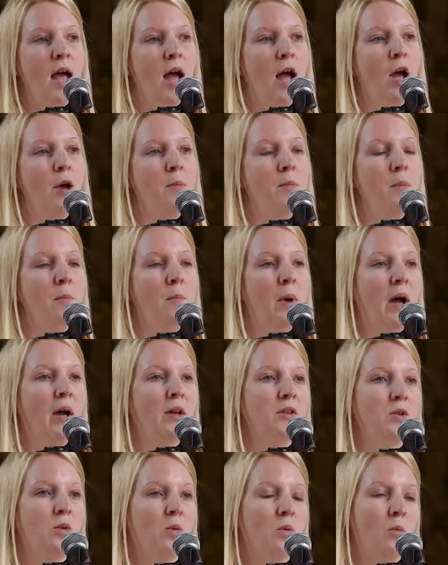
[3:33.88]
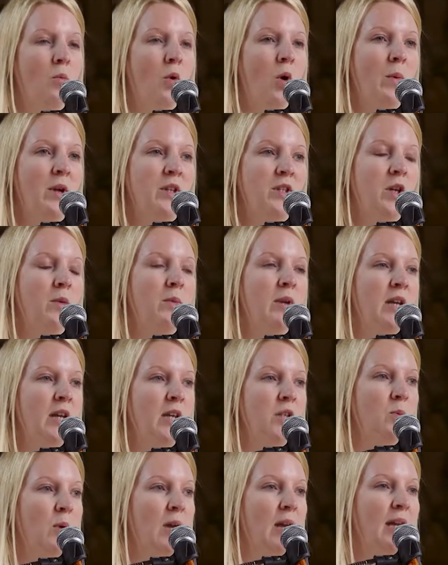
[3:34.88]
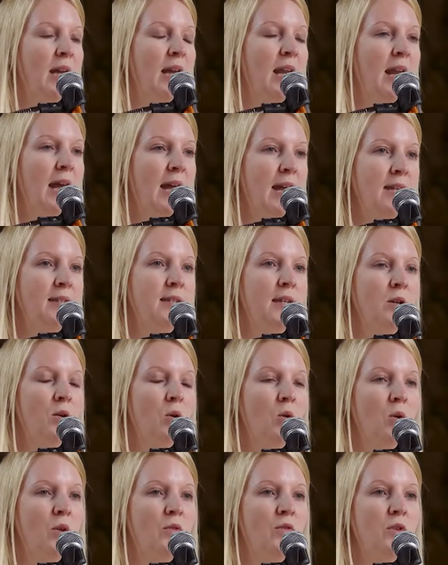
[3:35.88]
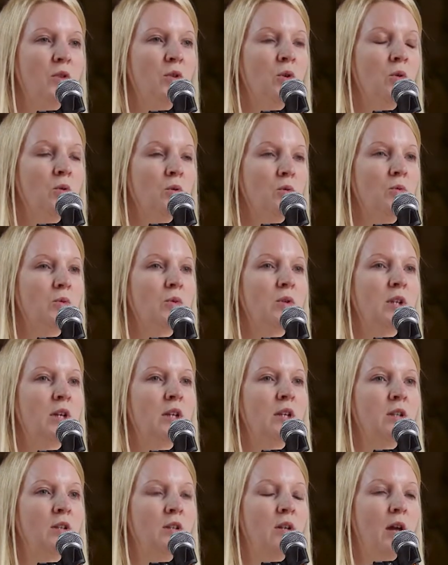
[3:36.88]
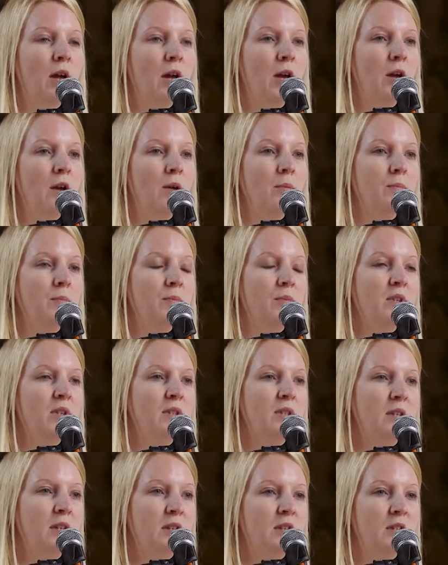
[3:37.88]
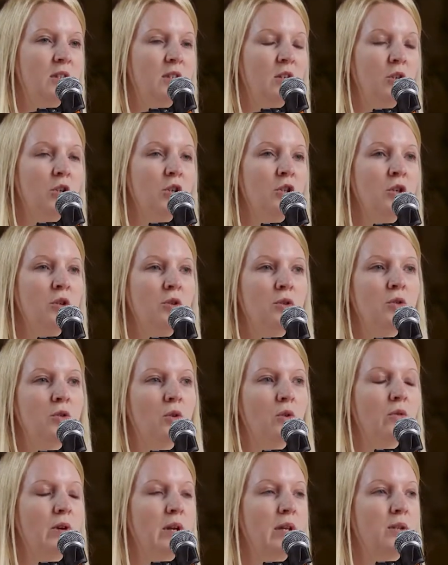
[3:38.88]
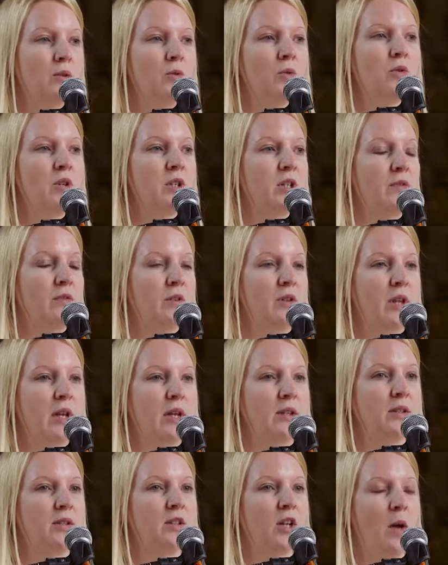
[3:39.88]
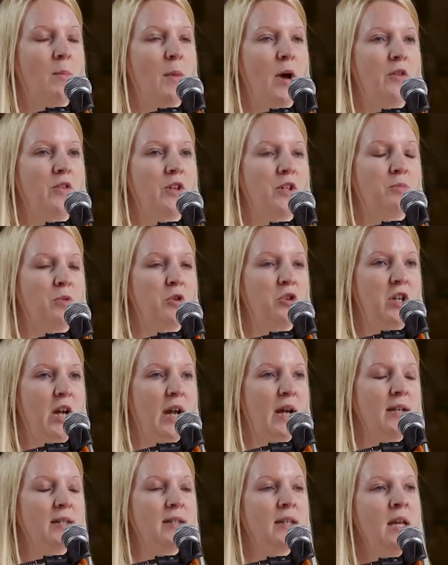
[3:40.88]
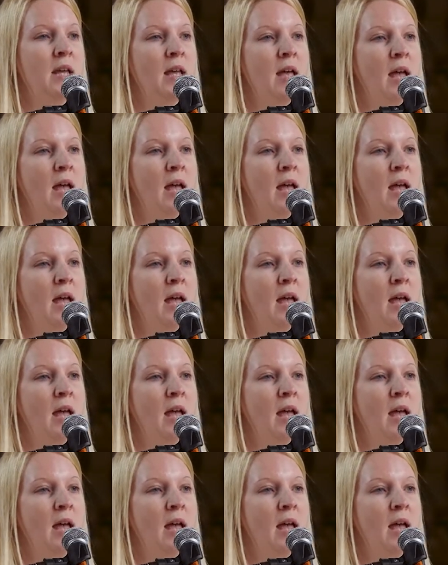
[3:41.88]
But what we're doing is we're collating all of the tools and the good news stories and all the different things that's come out of this project.